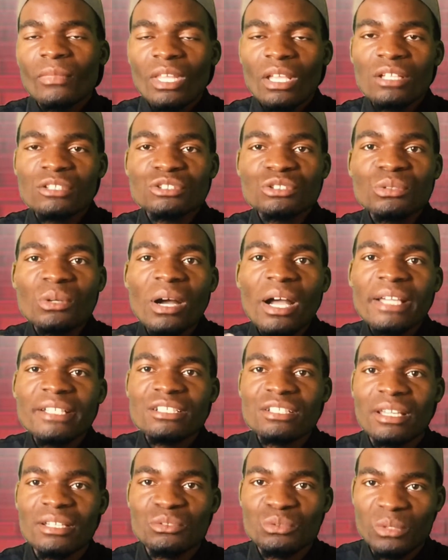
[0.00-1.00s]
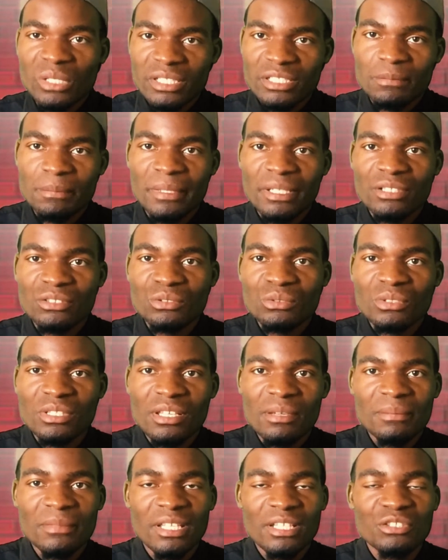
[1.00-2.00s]
So I tried to explain to
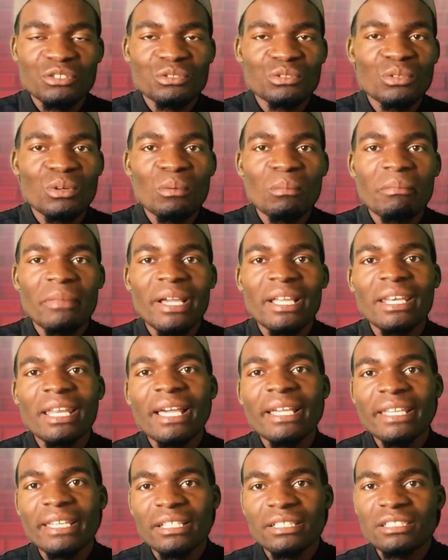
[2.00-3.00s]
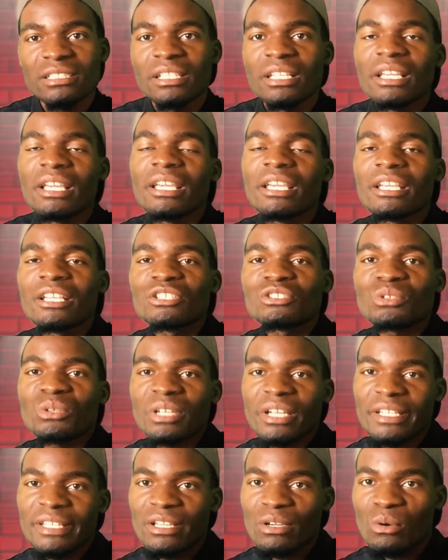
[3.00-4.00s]
them that, my luggage is
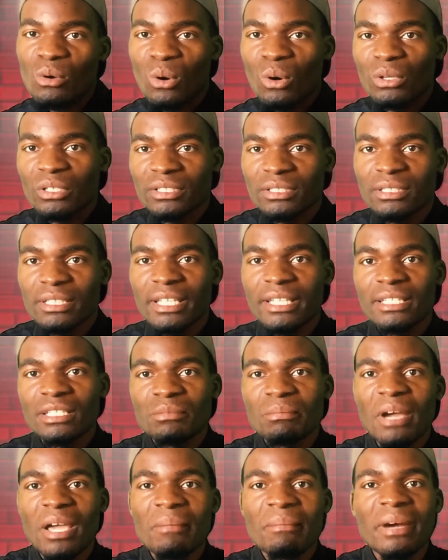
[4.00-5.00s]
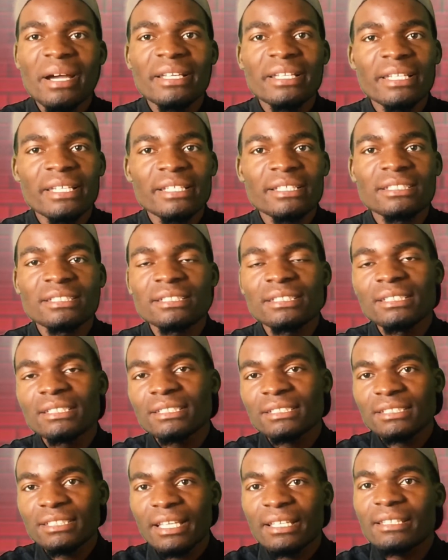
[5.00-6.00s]
already gone and my money is
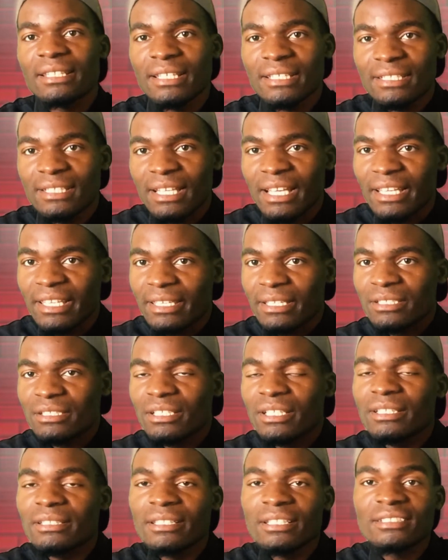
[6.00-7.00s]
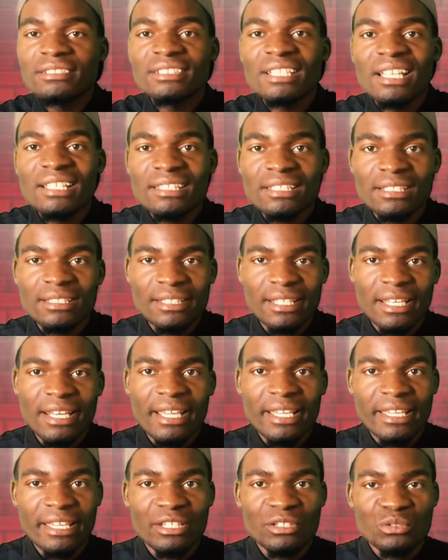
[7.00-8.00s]
inside that luggage, and there's nothing that
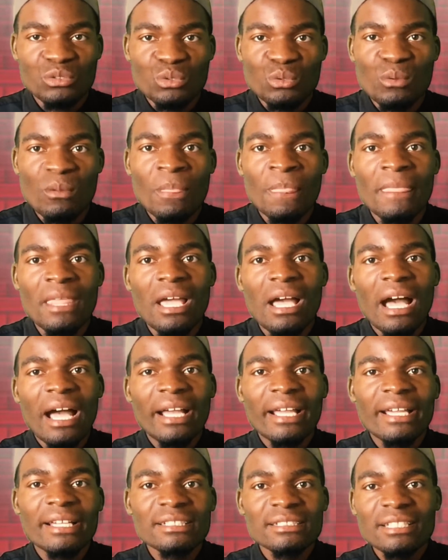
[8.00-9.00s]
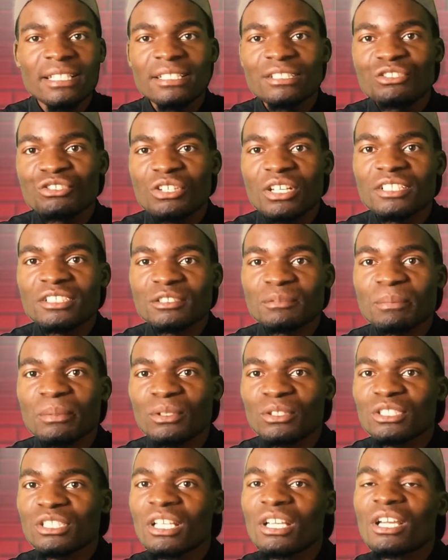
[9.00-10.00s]
I can do. I can't get
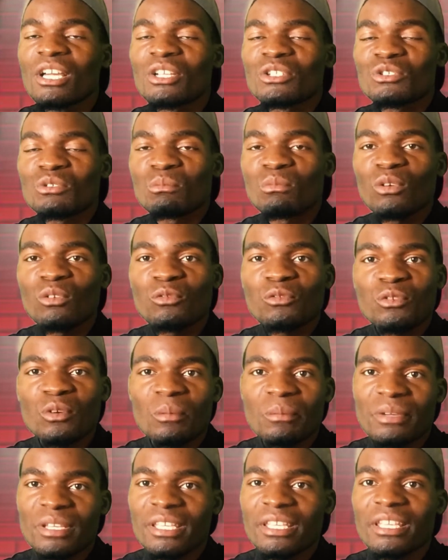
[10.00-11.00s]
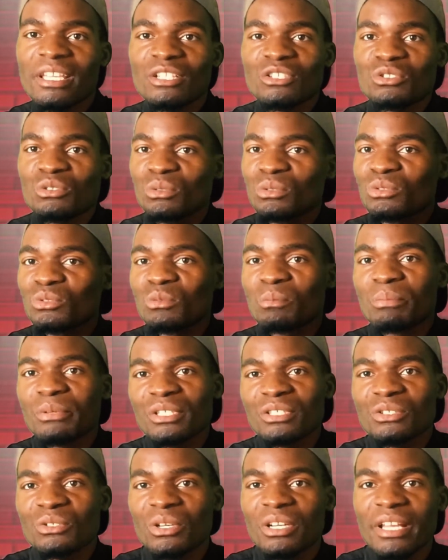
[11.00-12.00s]
transport to move from here to
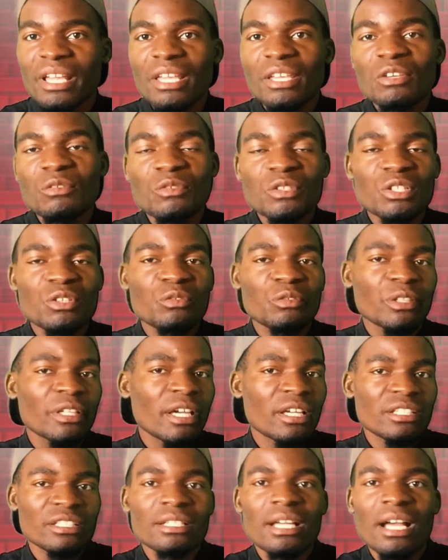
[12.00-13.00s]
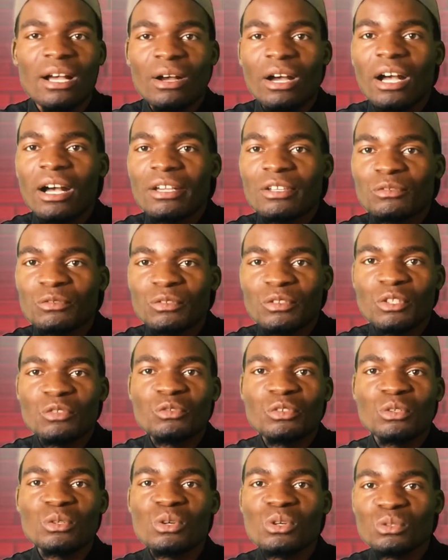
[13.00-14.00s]
Pretoria. Even if you can, if
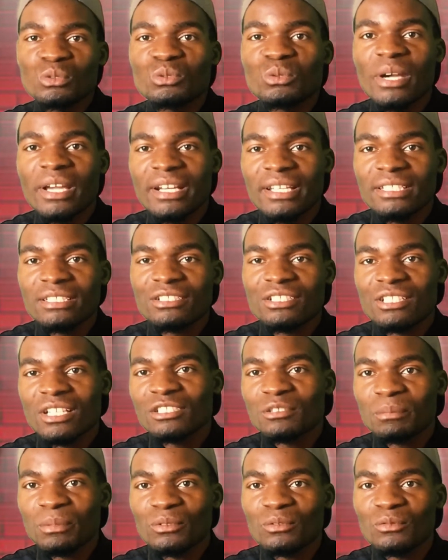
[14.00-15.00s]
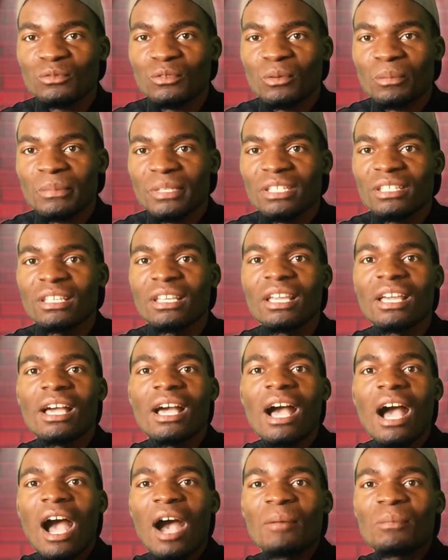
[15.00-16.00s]
you're going to arrange transport for me,
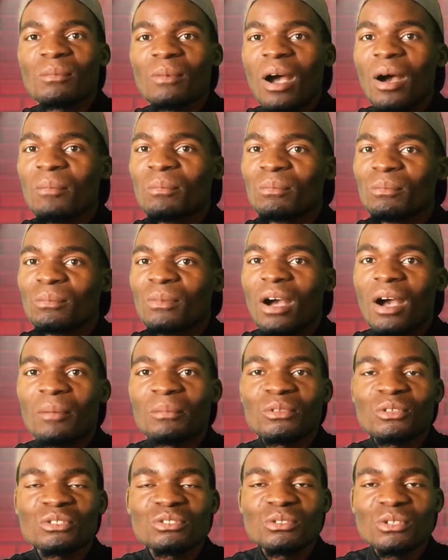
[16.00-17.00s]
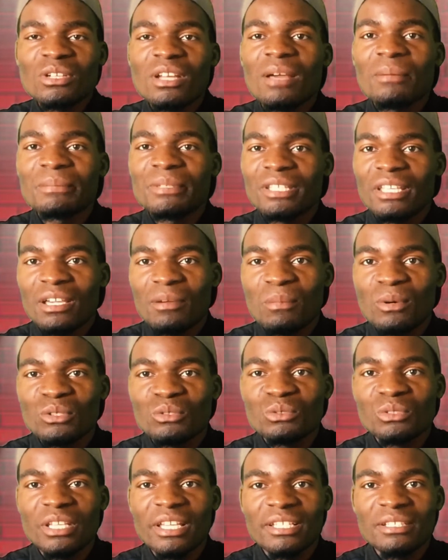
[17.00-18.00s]
I'm not gonna be able
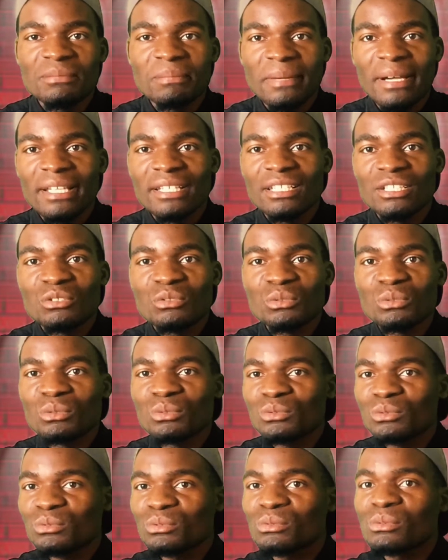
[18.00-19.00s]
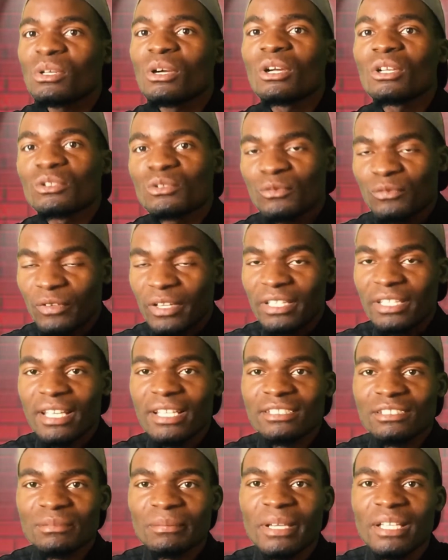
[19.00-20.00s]
to get money to
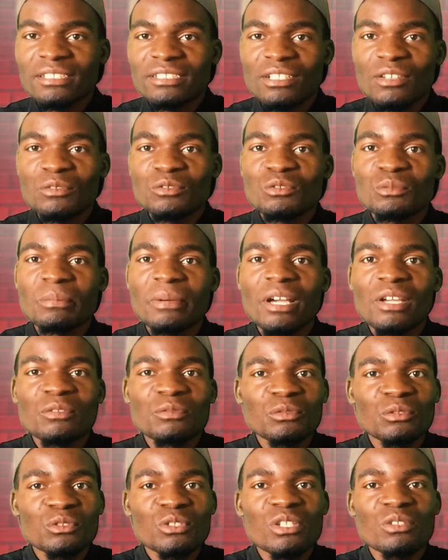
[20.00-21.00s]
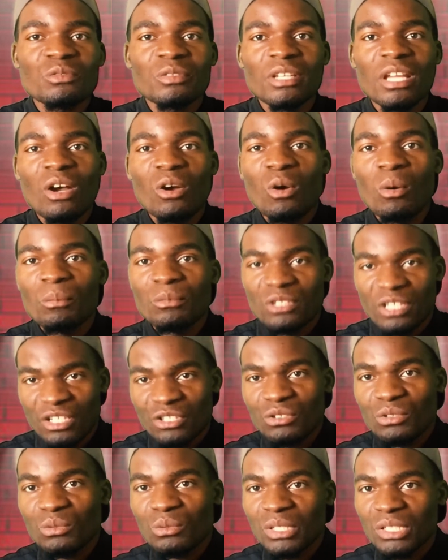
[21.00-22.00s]
finance myself to buy food, even
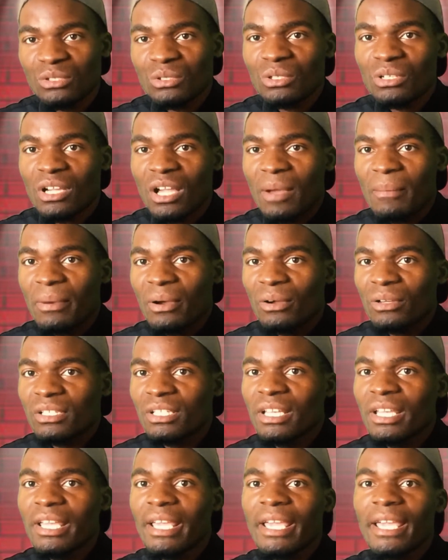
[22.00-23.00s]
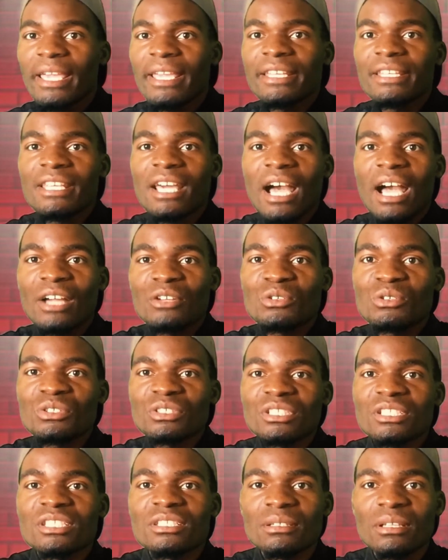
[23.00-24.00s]
accommodation we're talking about. And I
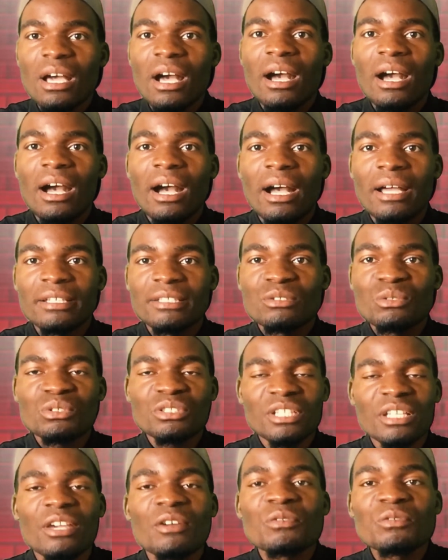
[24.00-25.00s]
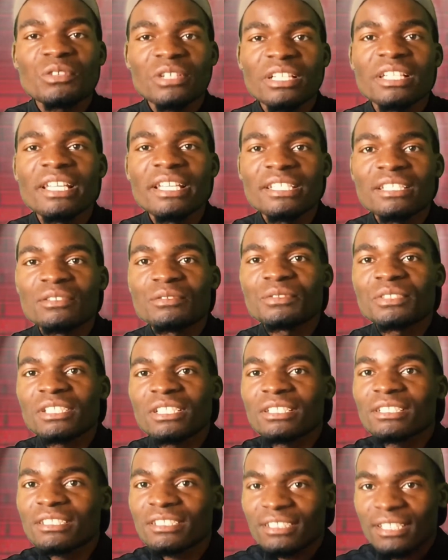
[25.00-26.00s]
don't have relatives
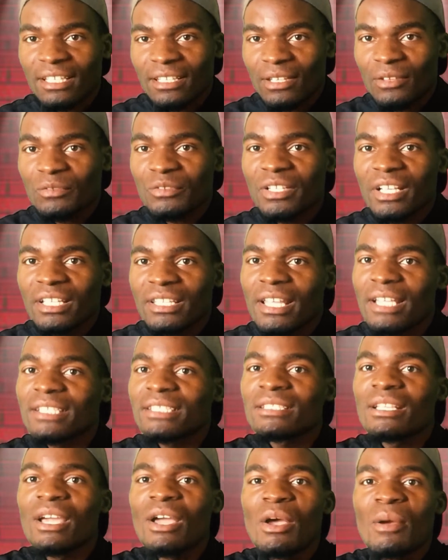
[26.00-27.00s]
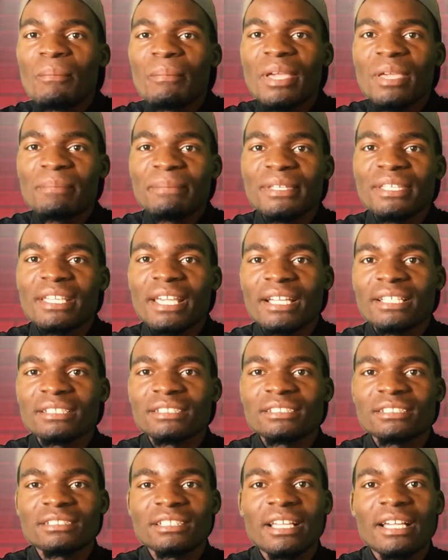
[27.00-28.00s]
in South Africa that maybe
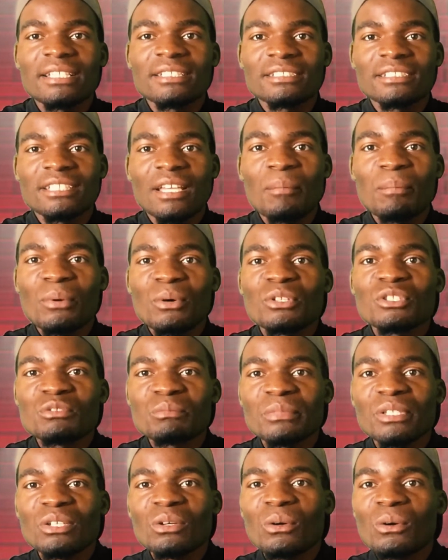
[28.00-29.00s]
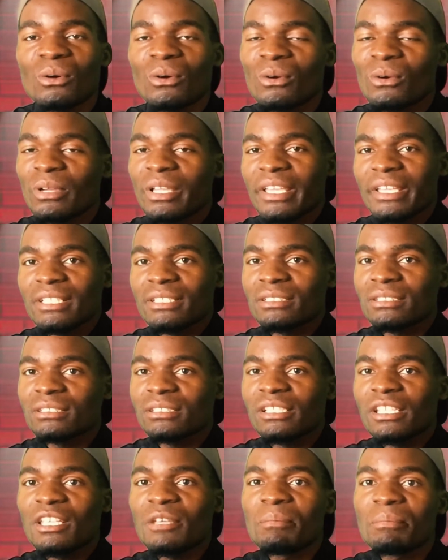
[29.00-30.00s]
can support me or
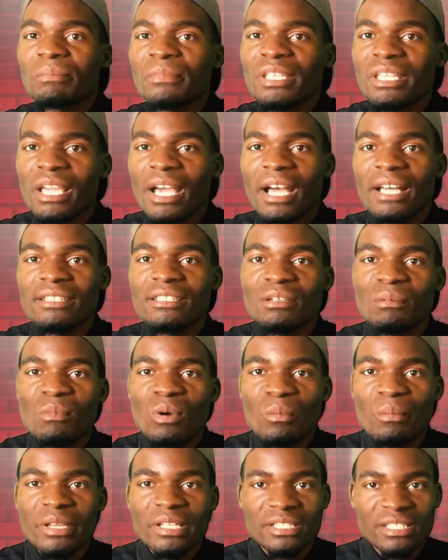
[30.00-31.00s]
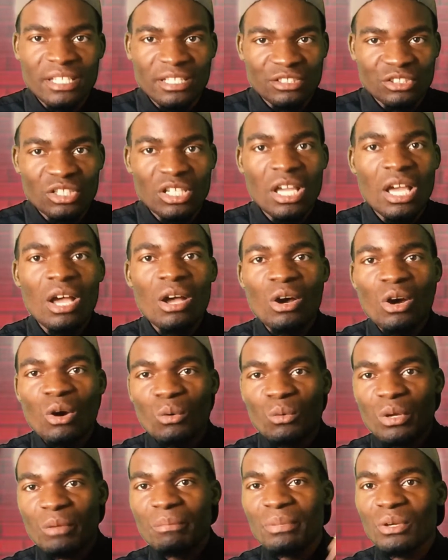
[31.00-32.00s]
can keep me at the moment, as
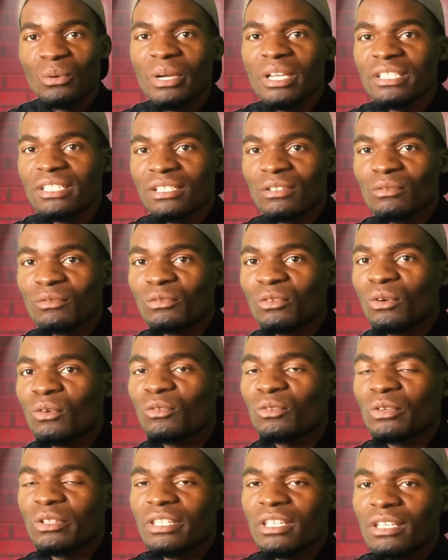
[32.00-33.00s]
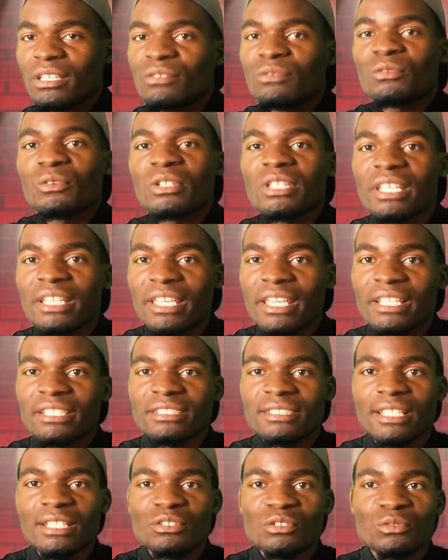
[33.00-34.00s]
we'll be waiting for the case
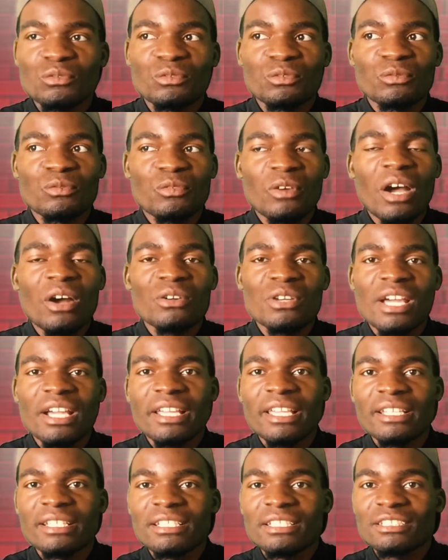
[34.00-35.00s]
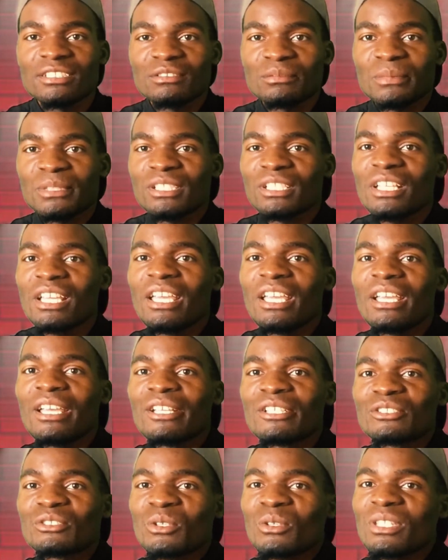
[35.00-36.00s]
that you filed against me.
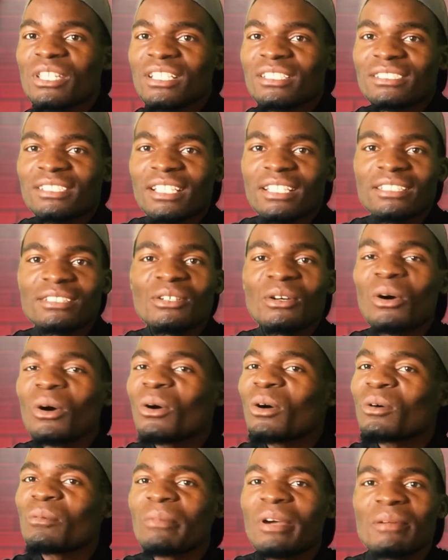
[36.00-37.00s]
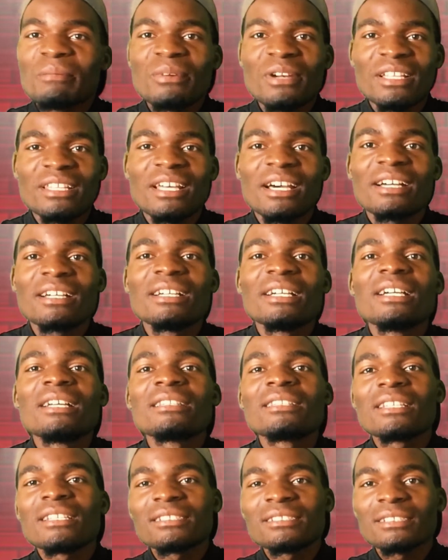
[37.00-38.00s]
So they said, oh my brother,
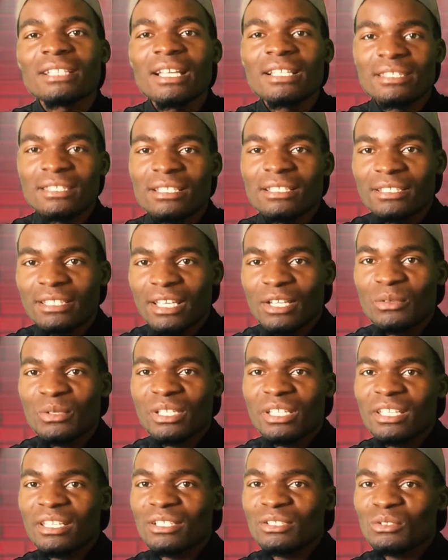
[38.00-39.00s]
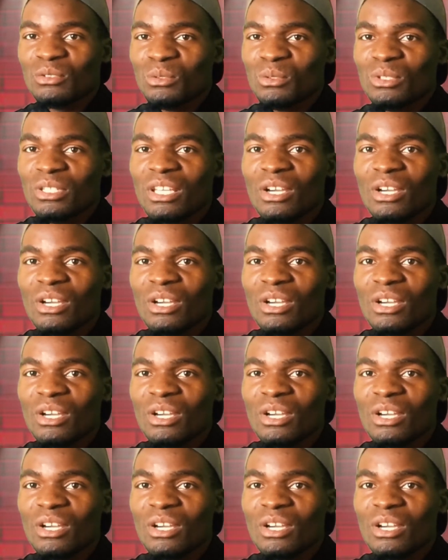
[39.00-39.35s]
there's nothing that we can do.